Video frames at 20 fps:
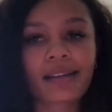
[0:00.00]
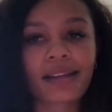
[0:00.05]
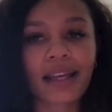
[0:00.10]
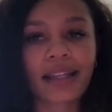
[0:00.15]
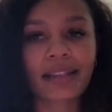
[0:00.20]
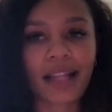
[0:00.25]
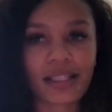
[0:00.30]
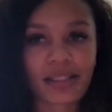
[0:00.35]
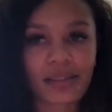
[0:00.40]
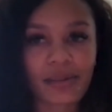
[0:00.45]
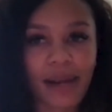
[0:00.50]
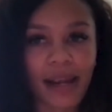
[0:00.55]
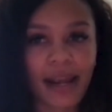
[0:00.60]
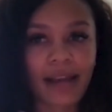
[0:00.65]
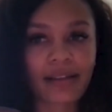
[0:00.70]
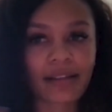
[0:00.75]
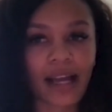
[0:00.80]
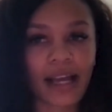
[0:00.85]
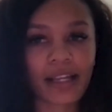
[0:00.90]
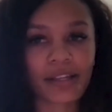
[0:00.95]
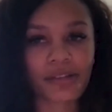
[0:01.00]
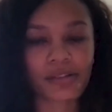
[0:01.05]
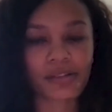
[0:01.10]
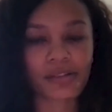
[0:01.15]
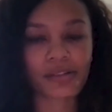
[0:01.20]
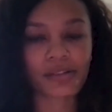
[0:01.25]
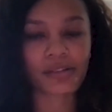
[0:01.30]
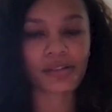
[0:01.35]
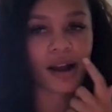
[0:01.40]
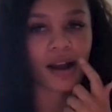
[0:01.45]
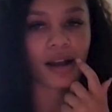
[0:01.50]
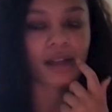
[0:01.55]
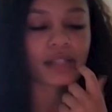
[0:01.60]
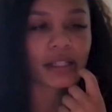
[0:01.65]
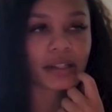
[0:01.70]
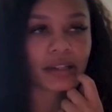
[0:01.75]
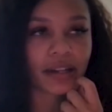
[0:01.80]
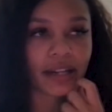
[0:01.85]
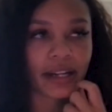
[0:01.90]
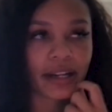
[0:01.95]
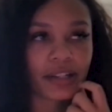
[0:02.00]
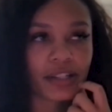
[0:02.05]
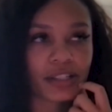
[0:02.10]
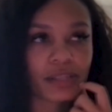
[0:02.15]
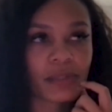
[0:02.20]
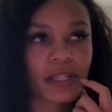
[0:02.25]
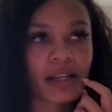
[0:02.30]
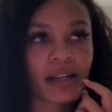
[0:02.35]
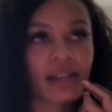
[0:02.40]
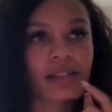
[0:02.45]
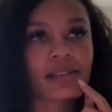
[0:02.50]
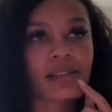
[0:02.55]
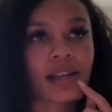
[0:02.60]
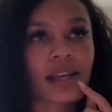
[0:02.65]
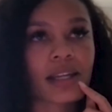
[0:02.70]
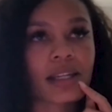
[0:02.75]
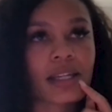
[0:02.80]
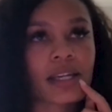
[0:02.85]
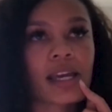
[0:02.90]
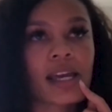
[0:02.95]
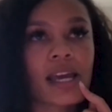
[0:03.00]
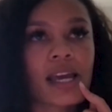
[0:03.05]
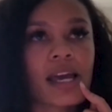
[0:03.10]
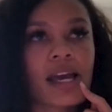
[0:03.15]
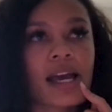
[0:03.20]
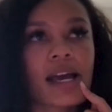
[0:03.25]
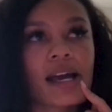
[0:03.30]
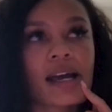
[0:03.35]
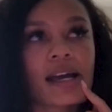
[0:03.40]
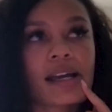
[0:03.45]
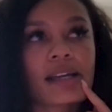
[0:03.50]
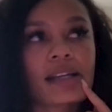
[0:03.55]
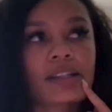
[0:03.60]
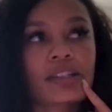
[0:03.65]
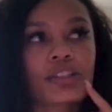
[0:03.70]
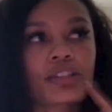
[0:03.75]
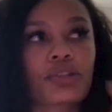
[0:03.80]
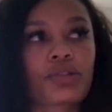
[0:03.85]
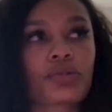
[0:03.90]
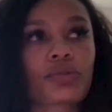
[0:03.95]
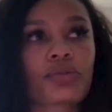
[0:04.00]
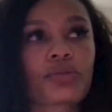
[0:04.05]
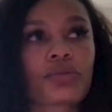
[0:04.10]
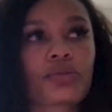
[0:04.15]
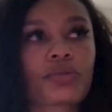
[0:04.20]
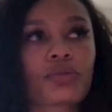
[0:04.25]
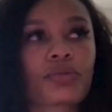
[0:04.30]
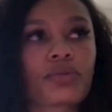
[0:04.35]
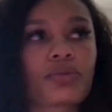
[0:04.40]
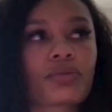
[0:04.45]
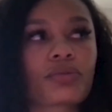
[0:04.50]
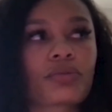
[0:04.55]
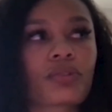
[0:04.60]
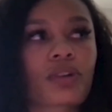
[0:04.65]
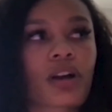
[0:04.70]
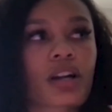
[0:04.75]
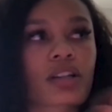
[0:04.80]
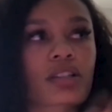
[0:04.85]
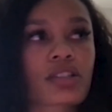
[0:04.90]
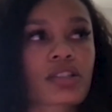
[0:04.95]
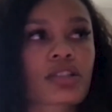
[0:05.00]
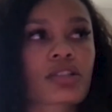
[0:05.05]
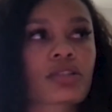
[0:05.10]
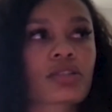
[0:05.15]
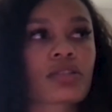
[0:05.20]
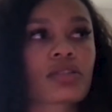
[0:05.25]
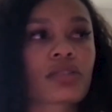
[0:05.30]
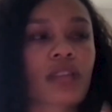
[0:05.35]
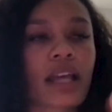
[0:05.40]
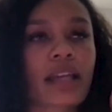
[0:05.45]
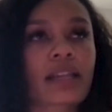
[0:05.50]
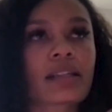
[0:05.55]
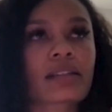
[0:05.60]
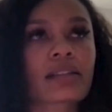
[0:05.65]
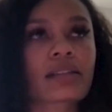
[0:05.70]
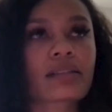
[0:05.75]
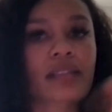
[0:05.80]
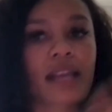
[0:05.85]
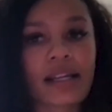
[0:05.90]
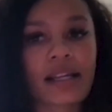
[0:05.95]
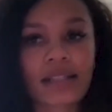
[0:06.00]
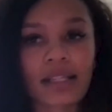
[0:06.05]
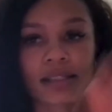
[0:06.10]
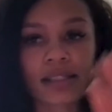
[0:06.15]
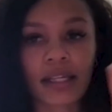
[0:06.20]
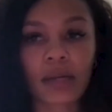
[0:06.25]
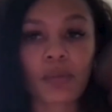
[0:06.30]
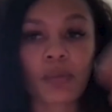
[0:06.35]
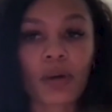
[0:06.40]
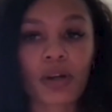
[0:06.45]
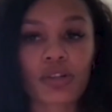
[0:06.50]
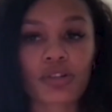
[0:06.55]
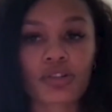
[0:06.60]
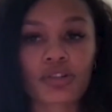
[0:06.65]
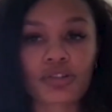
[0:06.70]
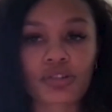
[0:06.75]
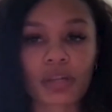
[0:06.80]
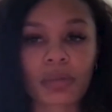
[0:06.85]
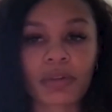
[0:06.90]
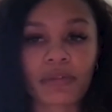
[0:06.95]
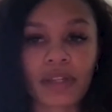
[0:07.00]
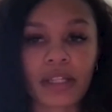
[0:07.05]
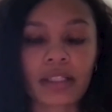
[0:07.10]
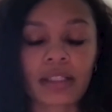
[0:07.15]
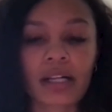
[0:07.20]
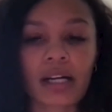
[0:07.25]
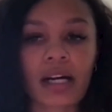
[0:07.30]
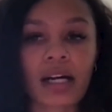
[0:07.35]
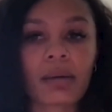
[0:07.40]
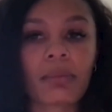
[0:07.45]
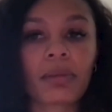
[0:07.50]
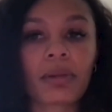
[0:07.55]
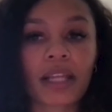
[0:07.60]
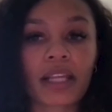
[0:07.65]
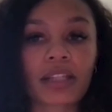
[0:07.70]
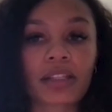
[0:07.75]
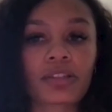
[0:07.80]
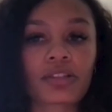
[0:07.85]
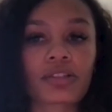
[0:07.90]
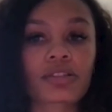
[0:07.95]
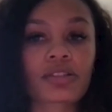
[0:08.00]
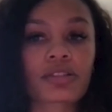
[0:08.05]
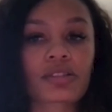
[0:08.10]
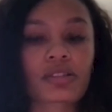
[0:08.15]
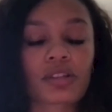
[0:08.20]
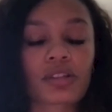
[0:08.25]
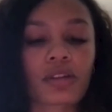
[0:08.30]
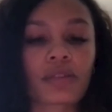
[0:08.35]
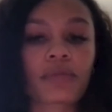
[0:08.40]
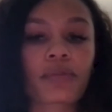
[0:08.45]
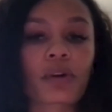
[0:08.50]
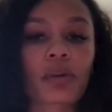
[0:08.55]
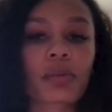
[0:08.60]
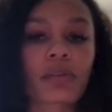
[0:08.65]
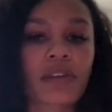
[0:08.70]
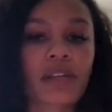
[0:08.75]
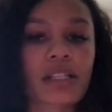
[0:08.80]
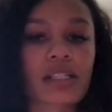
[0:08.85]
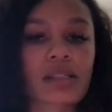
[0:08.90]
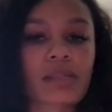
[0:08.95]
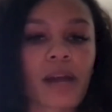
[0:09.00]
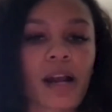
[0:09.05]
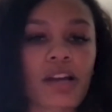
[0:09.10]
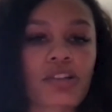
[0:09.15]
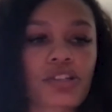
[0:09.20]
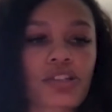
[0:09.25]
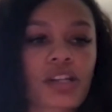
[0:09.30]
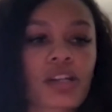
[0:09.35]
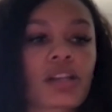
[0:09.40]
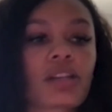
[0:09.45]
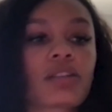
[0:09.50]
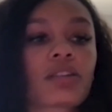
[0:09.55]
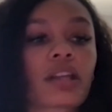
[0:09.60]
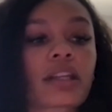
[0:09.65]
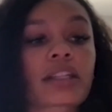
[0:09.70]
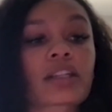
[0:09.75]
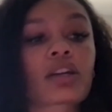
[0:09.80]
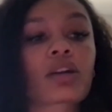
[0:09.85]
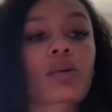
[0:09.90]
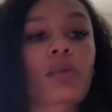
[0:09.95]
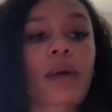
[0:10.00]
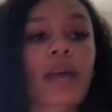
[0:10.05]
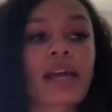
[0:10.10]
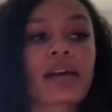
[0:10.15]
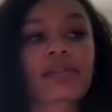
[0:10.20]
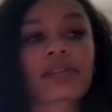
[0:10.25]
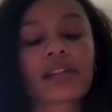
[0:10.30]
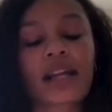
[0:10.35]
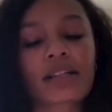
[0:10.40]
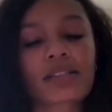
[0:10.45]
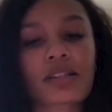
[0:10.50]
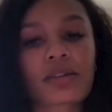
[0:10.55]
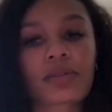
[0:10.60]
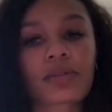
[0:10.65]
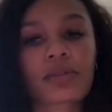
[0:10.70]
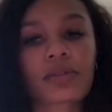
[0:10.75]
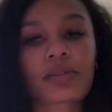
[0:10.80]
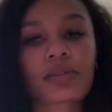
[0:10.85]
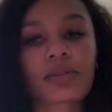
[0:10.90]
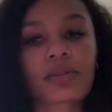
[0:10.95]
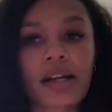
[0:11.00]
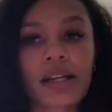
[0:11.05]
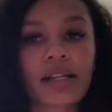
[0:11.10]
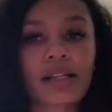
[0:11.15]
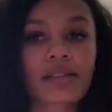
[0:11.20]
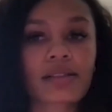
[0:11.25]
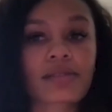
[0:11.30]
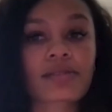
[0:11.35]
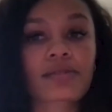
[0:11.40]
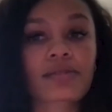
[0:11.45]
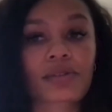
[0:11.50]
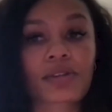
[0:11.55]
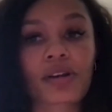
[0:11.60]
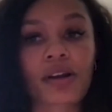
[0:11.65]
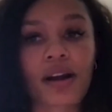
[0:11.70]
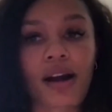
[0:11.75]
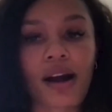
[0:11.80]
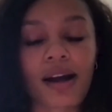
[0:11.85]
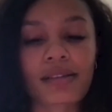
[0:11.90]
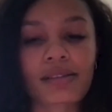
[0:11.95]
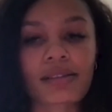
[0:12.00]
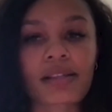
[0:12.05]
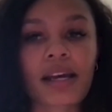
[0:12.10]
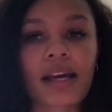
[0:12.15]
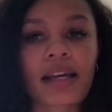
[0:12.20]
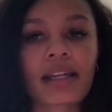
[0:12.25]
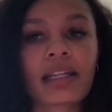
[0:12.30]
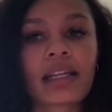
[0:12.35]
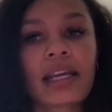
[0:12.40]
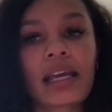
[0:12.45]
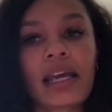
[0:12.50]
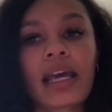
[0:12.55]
Like that's why I use the word content creator, just because like you are still like, yes, that's like one stream of income, but like your form of expression and like your way of connecting with your audience is through your content.